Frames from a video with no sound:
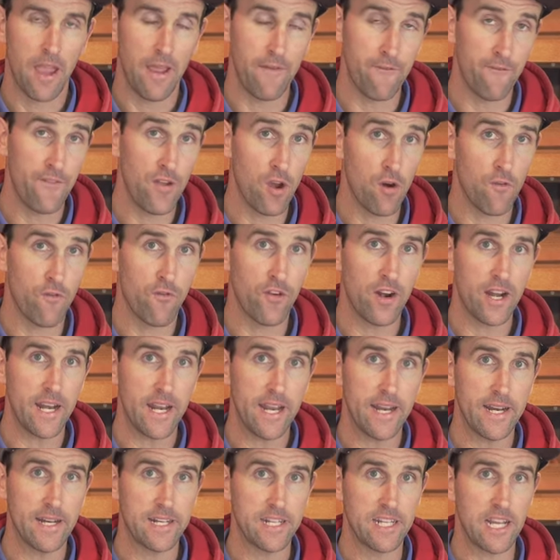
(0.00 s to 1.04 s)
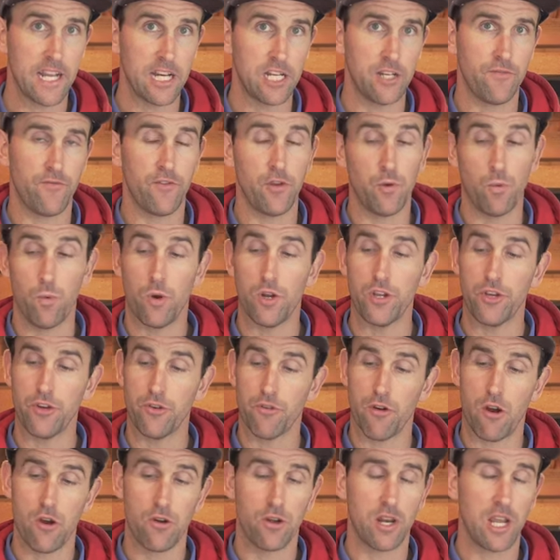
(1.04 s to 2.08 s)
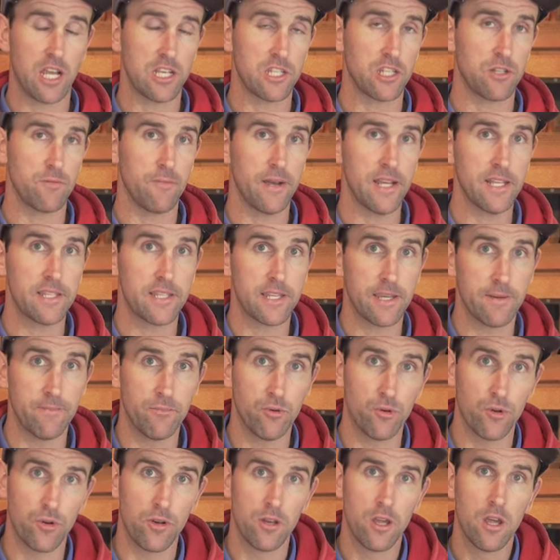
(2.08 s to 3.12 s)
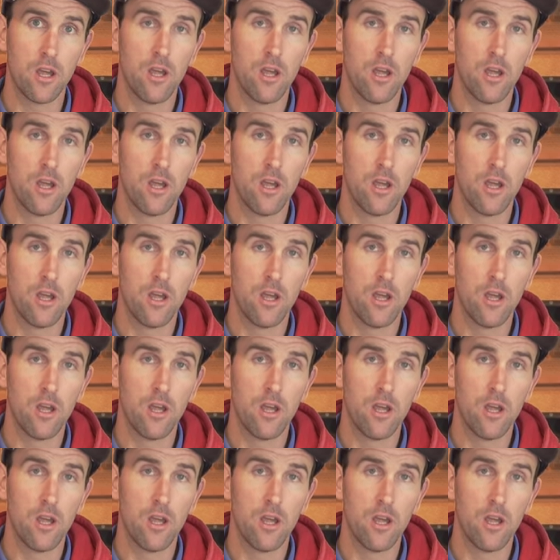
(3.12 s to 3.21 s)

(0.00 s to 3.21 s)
and feel free to get in touch if you want your own custom made skimboard.